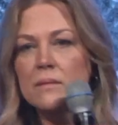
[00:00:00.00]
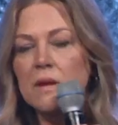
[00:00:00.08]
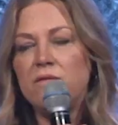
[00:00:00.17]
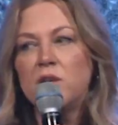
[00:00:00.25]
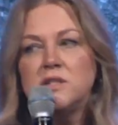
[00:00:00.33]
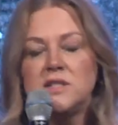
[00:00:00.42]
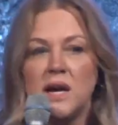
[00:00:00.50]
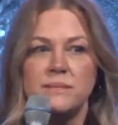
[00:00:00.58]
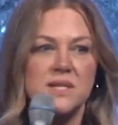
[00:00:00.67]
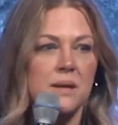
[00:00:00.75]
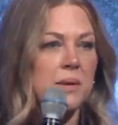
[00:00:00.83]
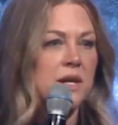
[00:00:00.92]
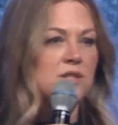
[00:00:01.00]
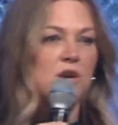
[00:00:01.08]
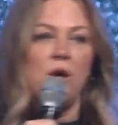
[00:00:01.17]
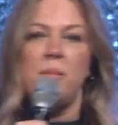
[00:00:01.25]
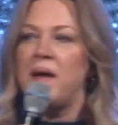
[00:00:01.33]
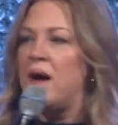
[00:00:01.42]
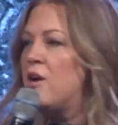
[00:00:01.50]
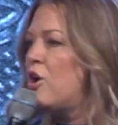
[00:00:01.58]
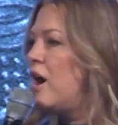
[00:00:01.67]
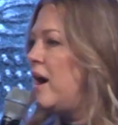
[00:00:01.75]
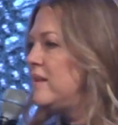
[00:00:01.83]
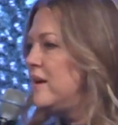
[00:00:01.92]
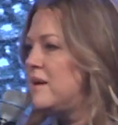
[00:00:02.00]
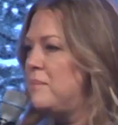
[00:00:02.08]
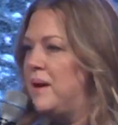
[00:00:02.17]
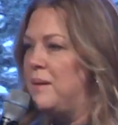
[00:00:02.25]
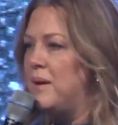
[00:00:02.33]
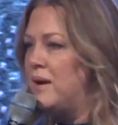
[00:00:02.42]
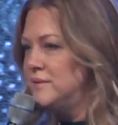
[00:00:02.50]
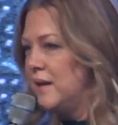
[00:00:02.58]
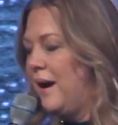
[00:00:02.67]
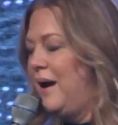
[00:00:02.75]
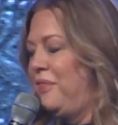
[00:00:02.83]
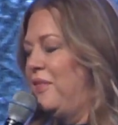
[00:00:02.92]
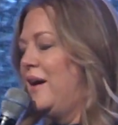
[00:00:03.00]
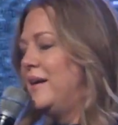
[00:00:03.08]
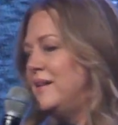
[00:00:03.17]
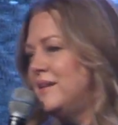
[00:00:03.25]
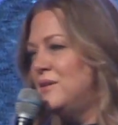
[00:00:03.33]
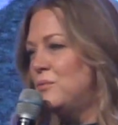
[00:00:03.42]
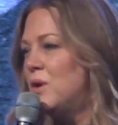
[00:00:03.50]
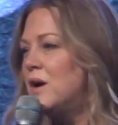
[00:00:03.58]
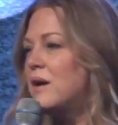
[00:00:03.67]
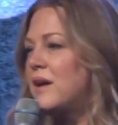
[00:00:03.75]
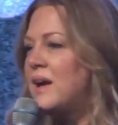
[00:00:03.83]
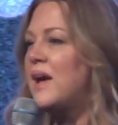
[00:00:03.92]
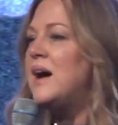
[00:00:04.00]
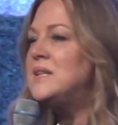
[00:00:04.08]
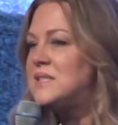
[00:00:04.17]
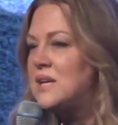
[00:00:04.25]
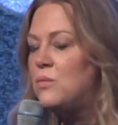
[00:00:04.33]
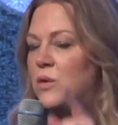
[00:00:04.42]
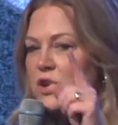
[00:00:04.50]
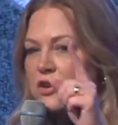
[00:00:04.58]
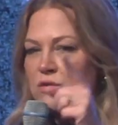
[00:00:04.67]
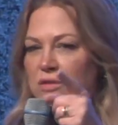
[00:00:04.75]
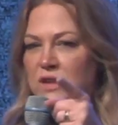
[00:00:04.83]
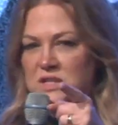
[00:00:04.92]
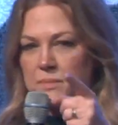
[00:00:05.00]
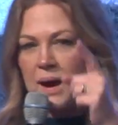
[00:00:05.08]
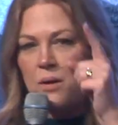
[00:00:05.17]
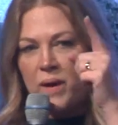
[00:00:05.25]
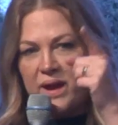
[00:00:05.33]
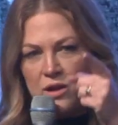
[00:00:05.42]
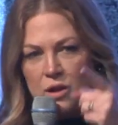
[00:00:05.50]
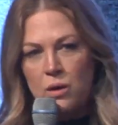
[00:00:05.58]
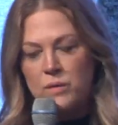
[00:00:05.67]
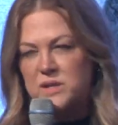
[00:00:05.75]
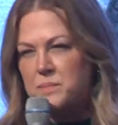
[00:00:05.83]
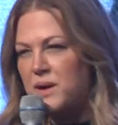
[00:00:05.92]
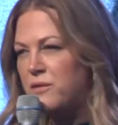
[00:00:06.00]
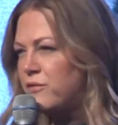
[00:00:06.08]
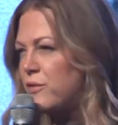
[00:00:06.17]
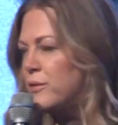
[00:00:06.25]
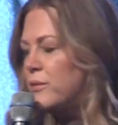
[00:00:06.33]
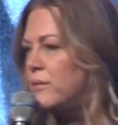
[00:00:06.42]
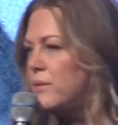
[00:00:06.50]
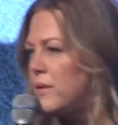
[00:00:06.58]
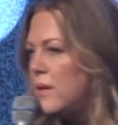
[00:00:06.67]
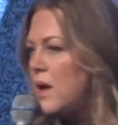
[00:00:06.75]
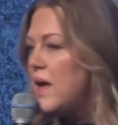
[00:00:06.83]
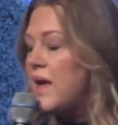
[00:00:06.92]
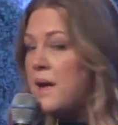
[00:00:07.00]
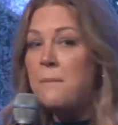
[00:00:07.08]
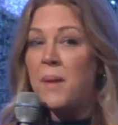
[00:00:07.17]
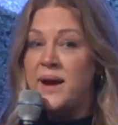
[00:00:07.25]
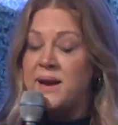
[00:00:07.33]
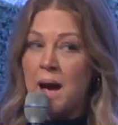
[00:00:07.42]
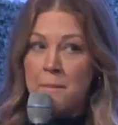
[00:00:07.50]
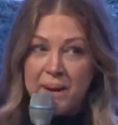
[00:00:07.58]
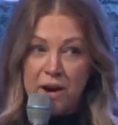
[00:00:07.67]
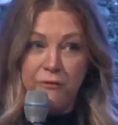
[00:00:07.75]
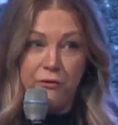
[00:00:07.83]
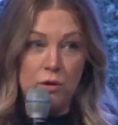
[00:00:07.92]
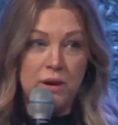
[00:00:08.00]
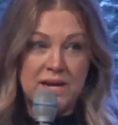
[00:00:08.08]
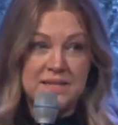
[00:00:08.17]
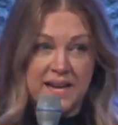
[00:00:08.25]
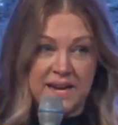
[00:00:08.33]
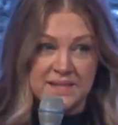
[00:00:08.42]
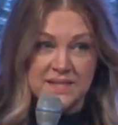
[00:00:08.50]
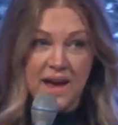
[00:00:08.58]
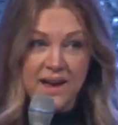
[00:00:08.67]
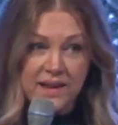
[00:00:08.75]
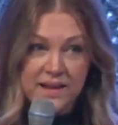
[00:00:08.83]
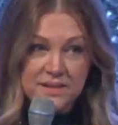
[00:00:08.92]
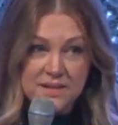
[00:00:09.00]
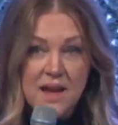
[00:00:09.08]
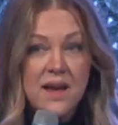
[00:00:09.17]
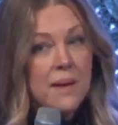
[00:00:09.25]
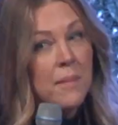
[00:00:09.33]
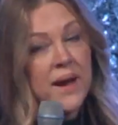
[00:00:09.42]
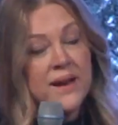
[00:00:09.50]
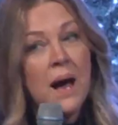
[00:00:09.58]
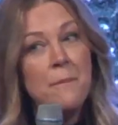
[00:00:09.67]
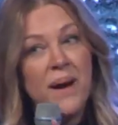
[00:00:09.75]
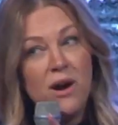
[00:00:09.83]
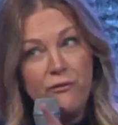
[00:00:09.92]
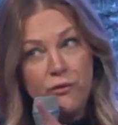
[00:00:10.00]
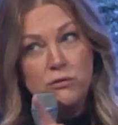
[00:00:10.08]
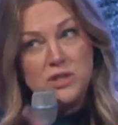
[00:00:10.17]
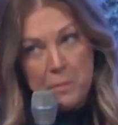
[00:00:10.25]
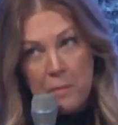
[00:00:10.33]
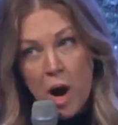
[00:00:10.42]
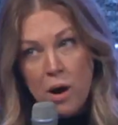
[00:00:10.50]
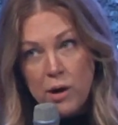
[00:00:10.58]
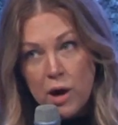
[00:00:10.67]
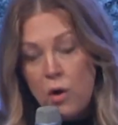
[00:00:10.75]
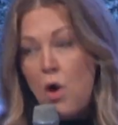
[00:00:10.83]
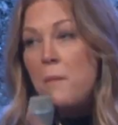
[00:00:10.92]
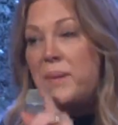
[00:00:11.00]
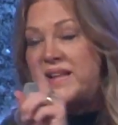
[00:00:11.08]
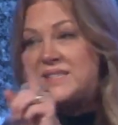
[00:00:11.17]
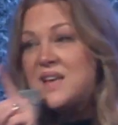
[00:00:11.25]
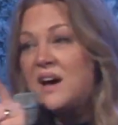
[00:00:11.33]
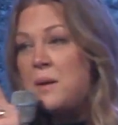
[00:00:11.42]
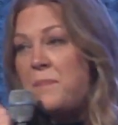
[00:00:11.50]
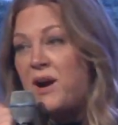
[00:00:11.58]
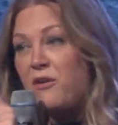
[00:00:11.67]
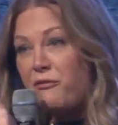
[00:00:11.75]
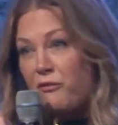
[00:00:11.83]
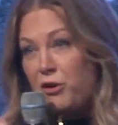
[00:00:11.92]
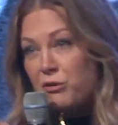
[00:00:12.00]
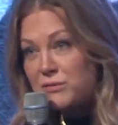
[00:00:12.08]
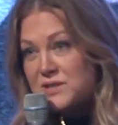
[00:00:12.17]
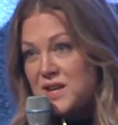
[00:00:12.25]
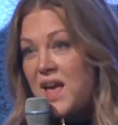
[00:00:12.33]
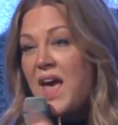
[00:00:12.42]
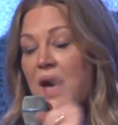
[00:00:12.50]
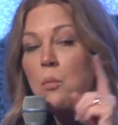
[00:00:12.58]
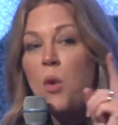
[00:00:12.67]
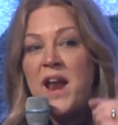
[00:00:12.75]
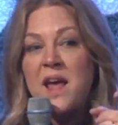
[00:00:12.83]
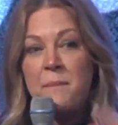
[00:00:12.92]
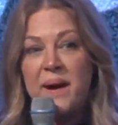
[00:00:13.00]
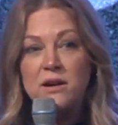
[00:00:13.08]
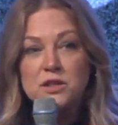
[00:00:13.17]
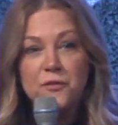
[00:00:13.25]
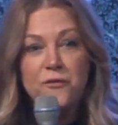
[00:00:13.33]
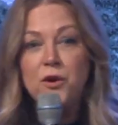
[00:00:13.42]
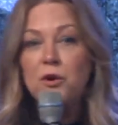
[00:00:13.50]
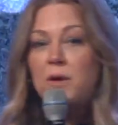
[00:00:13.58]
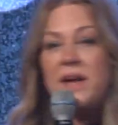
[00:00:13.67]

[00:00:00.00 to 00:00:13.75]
First time somebody told me, I cried like a baby. I was like, I thought it didn't work. And God said, when you do things my way, it'll always bear fruit. Yeah. It might not bear fruit in 10 seconds. It might not bear fruit tomorrow, but it's going to bear fruit. And when it bears fruit,